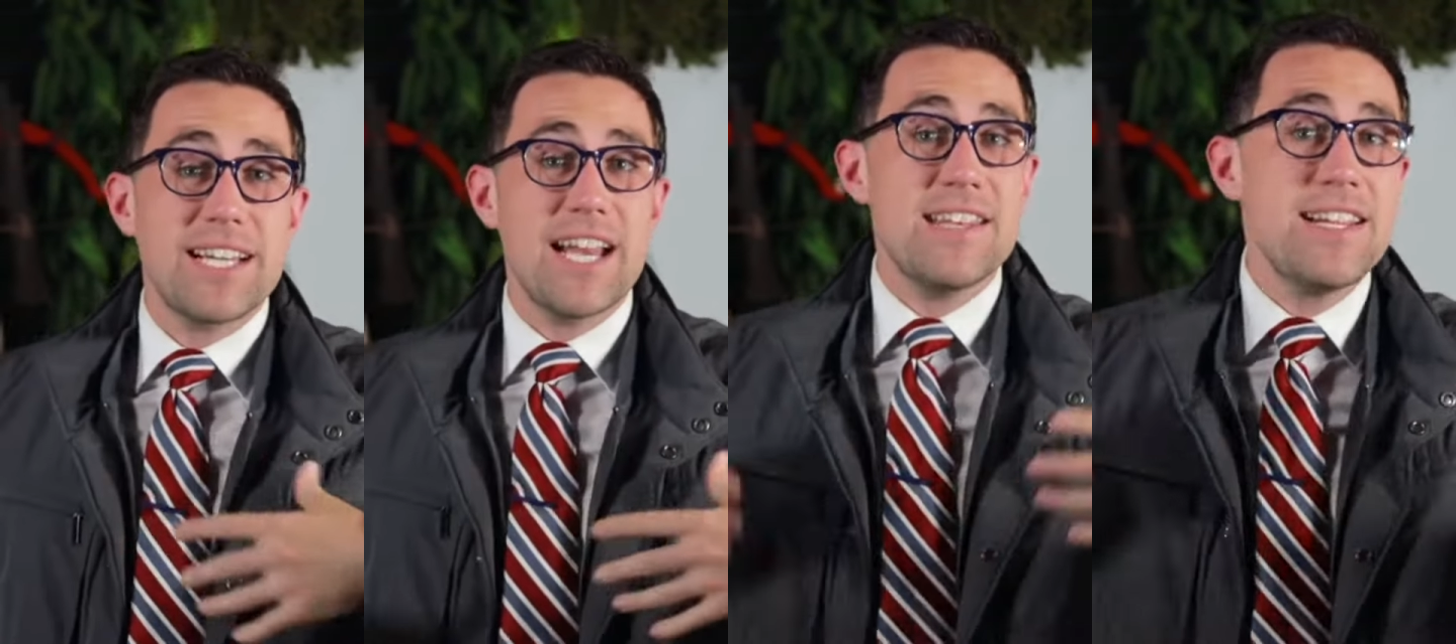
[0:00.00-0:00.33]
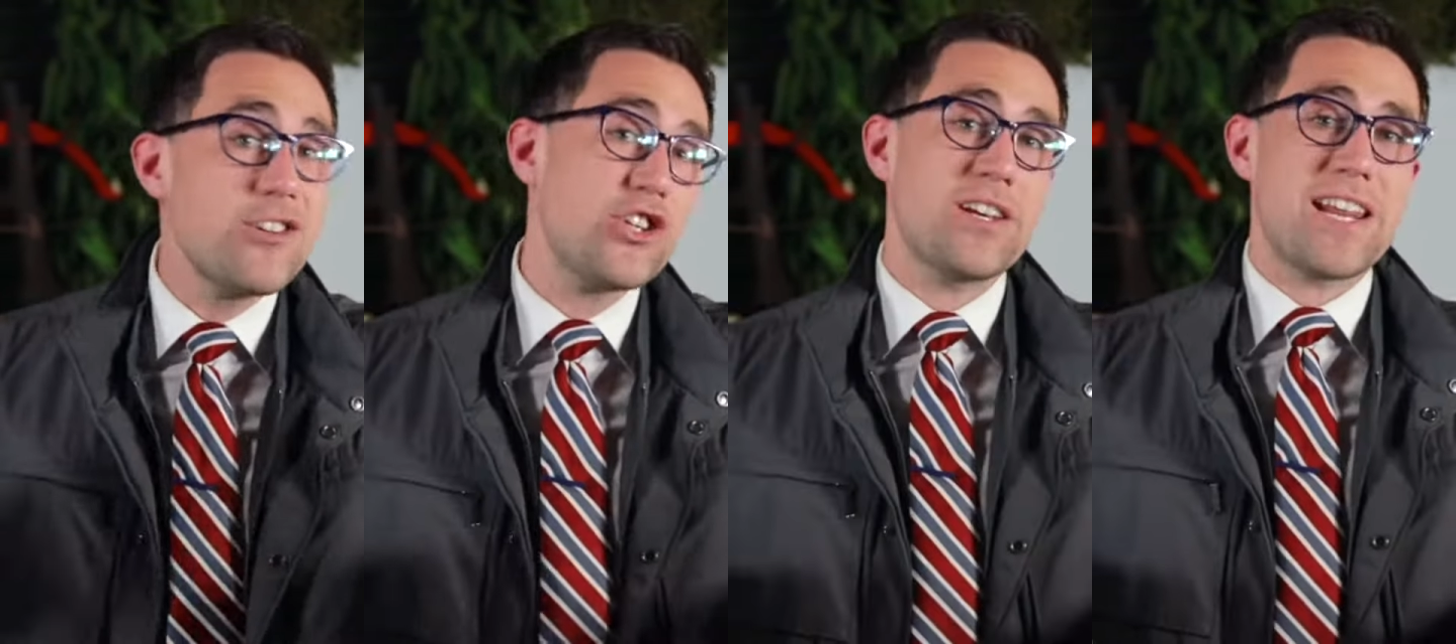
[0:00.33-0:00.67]

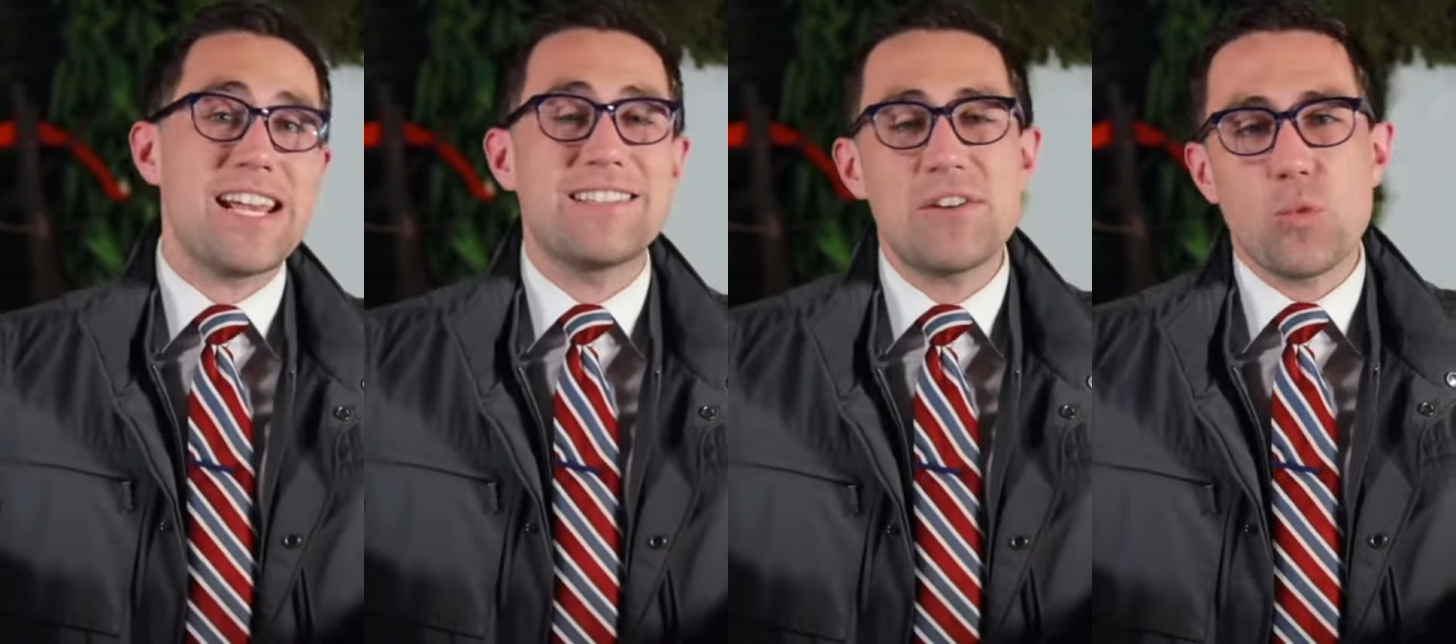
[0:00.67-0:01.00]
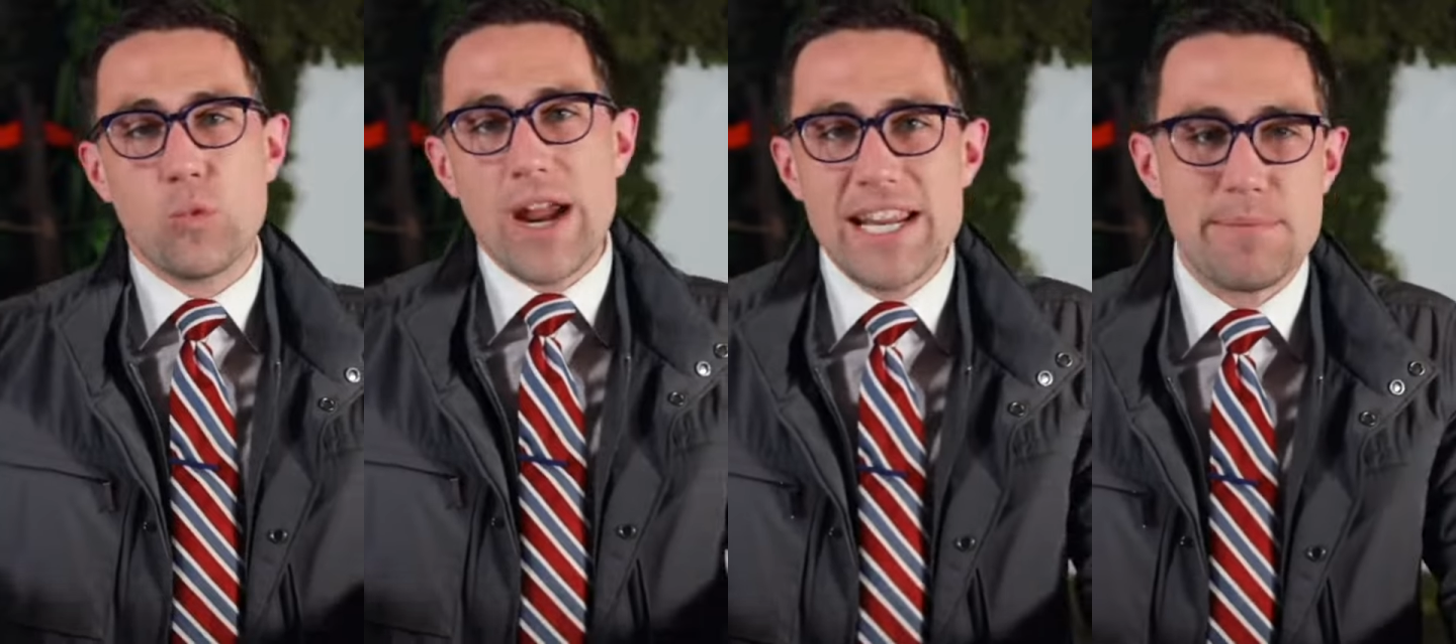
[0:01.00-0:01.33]
condition isn't
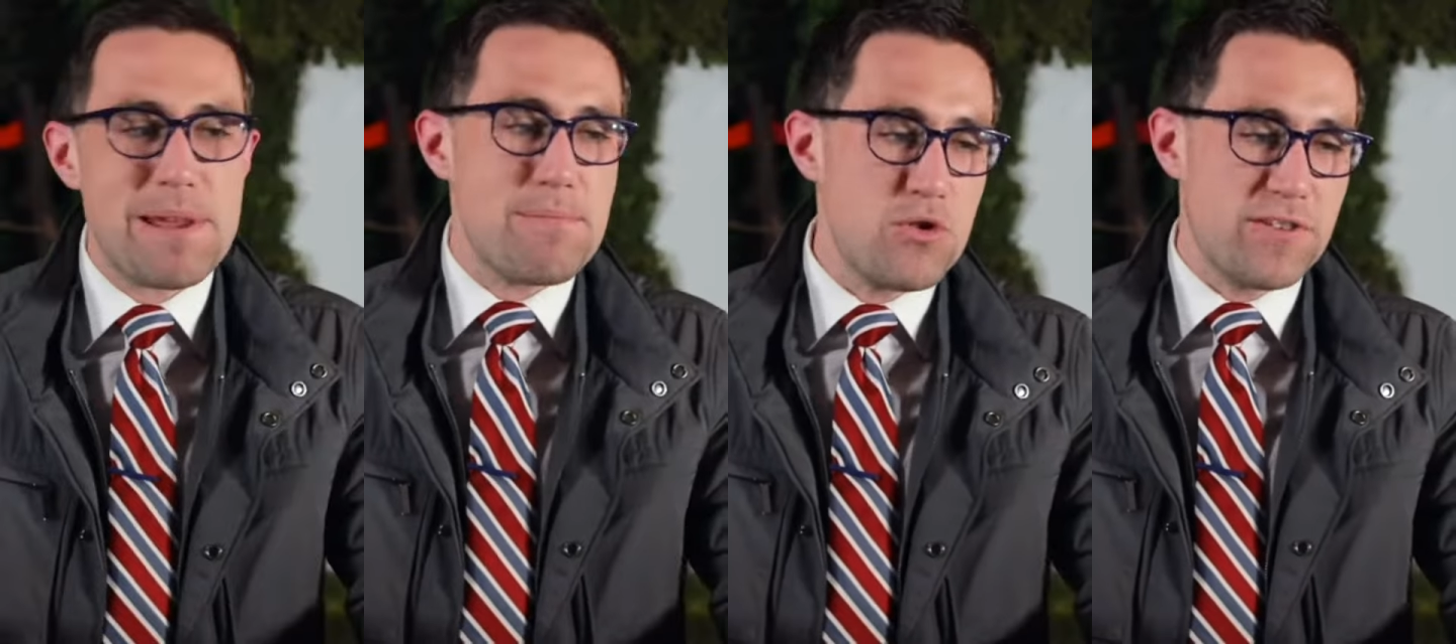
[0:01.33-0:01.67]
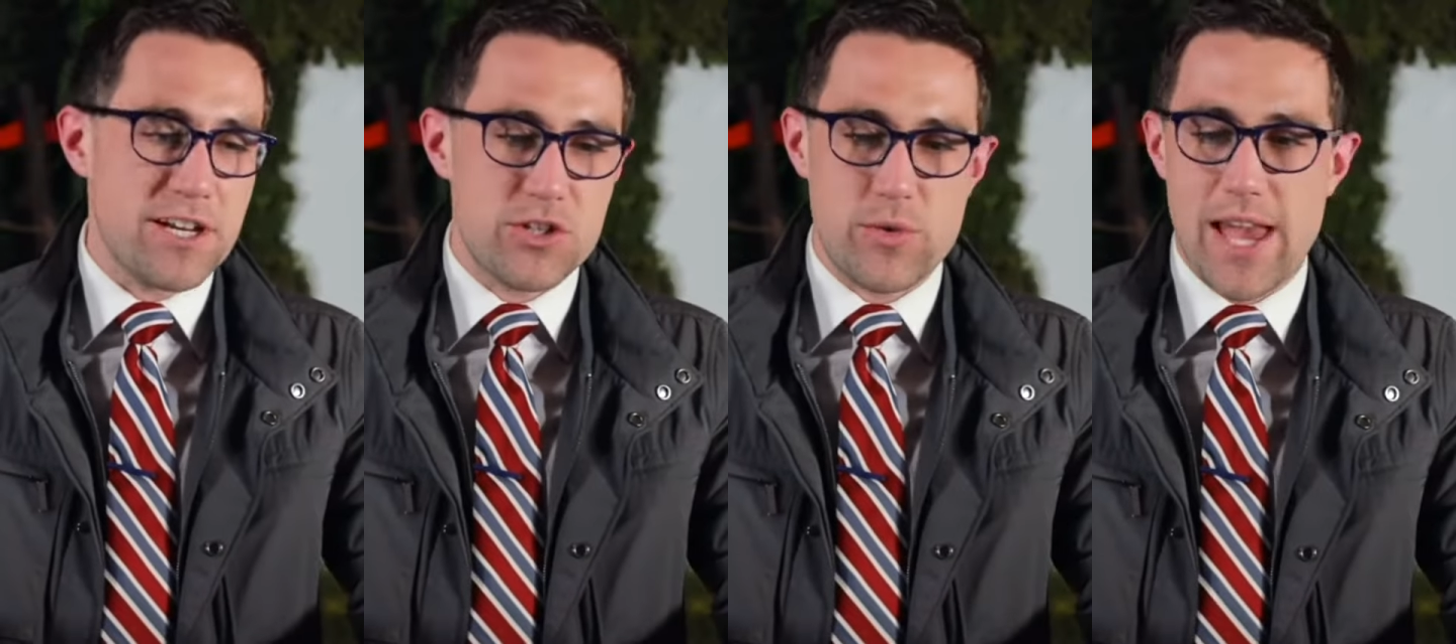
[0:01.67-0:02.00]
ready to be
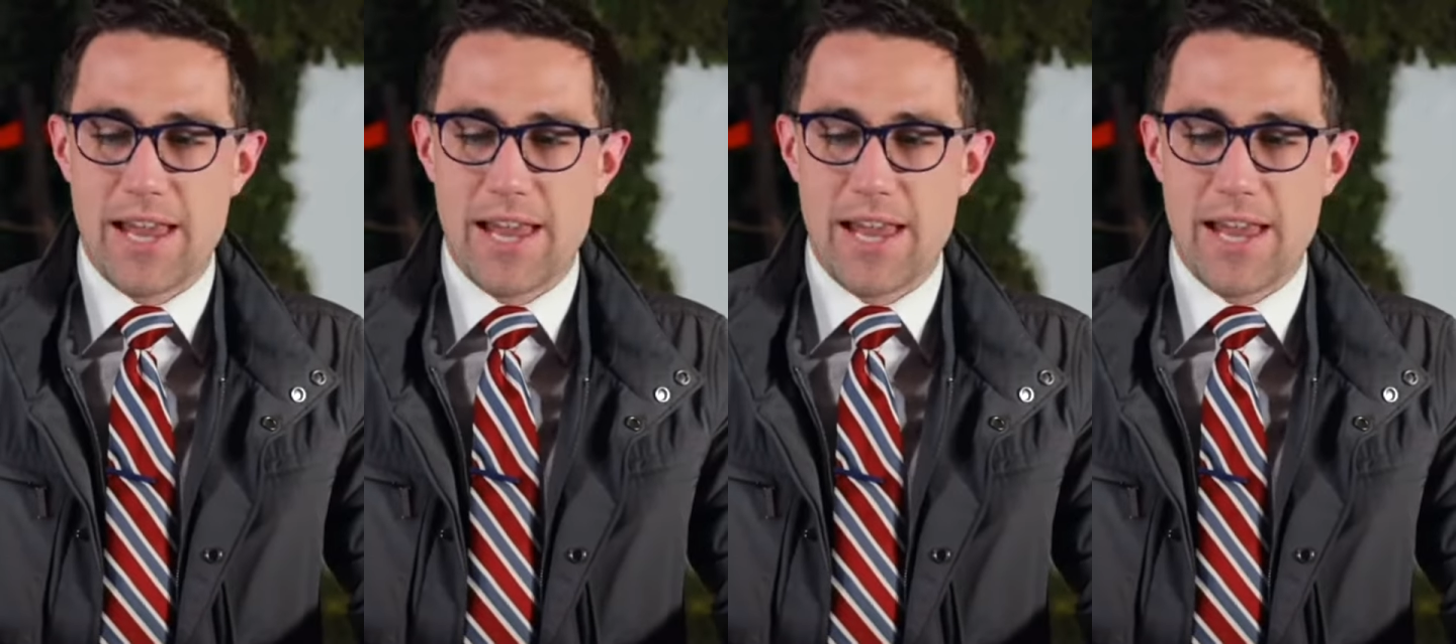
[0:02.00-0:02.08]
moved into yet.